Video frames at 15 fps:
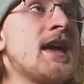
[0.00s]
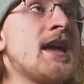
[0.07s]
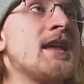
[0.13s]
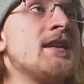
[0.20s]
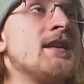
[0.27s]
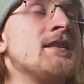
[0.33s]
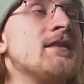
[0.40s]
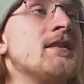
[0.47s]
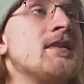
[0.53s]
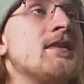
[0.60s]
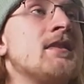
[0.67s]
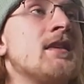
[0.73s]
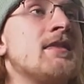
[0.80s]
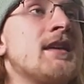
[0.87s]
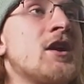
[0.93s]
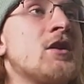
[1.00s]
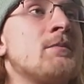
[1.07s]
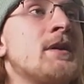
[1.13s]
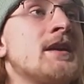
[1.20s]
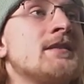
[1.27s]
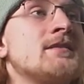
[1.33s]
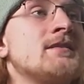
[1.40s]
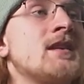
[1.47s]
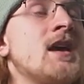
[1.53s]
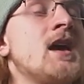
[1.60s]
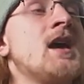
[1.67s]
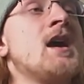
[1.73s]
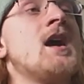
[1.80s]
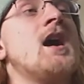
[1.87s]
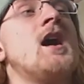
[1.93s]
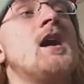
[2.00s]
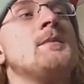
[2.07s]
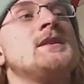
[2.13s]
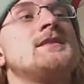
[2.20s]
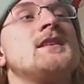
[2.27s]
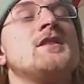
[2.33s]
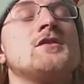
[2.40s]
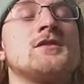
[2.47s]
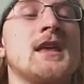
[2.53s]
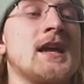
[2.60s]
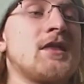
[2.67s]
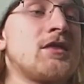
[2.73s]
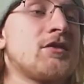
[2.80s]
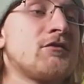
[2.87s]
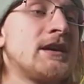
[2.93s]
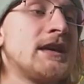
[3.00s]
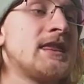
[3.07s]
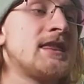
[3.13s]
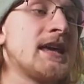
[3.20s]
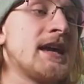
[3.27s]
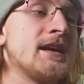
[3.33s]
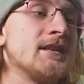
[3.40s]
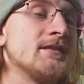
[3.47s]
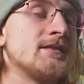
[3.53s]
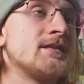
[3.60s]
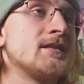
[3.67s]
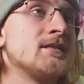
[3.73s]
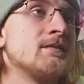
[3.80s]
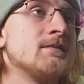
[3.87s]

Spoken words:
And in the therapist, he said there's like three things,